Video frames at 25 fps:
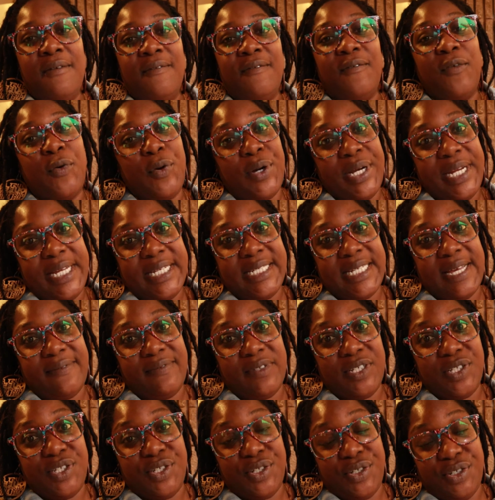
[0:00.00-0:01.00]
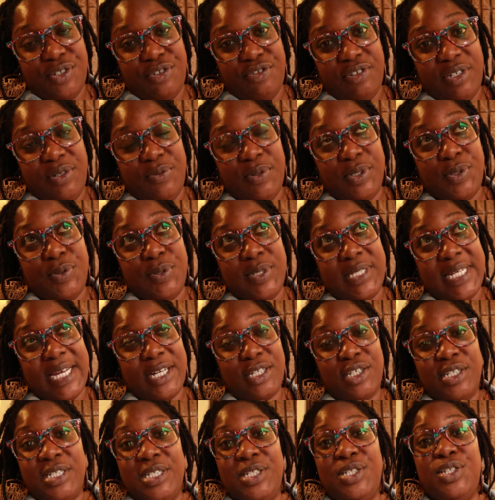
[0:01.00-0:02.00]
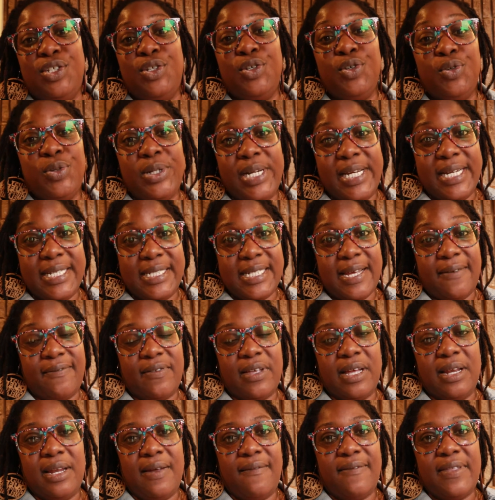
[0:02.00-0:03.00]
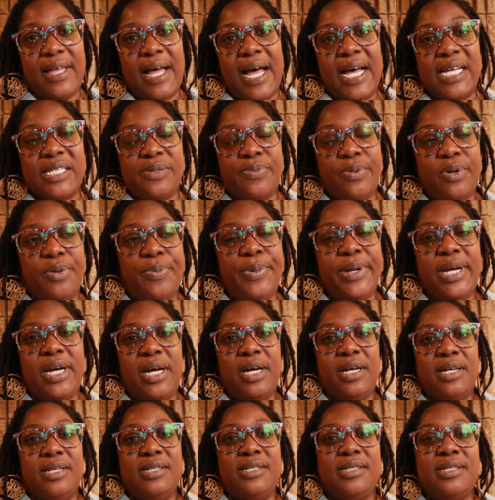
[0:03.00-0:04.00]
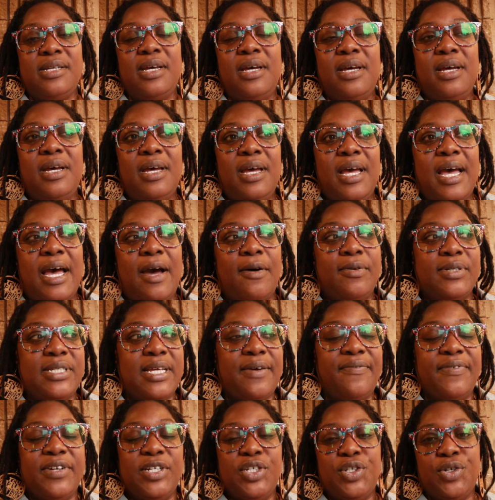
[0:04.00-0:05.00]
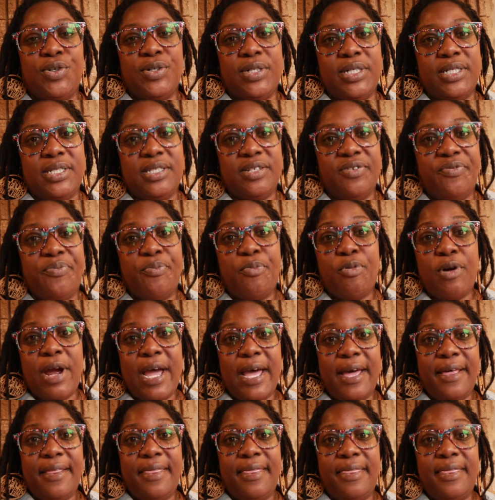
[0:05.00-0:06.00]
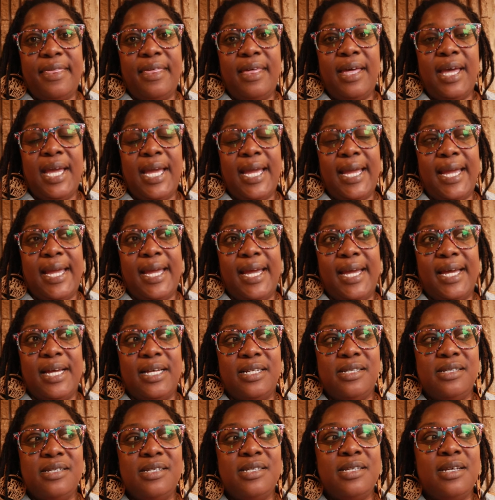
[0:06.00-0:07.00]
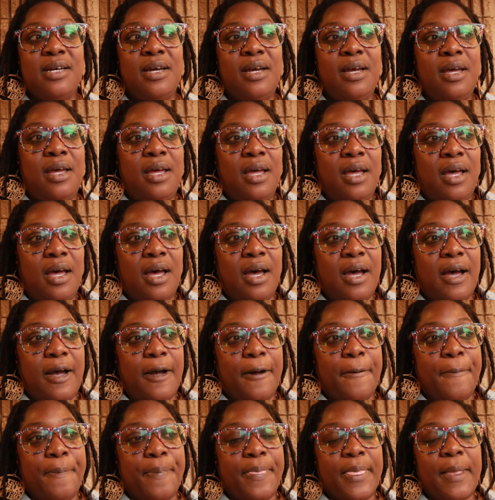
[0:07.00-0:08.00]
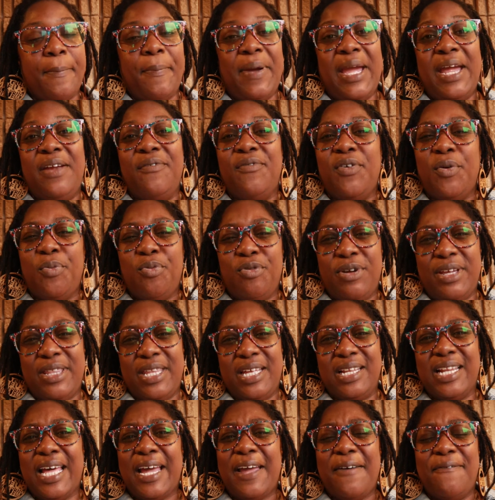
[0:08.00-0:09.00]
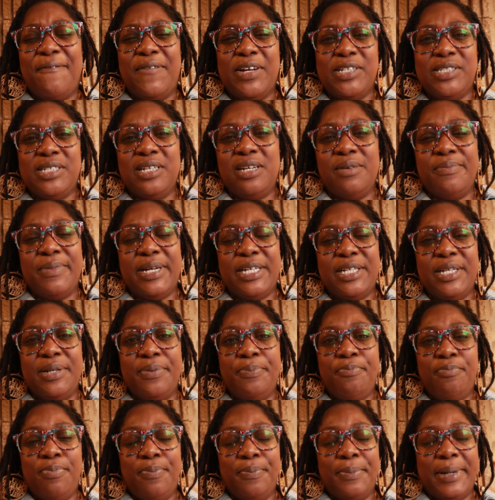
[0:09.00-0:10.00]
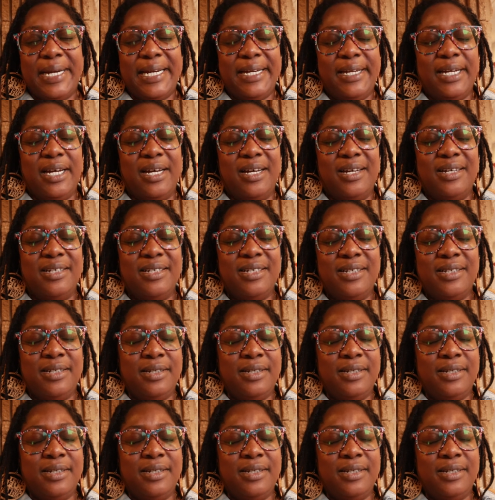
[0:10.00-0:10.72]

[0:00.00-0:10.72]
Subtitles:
4 days after surgery, which was actually 2 days after I left the hospital because I was having shortness of breath and painful breathing. Like I felt it in my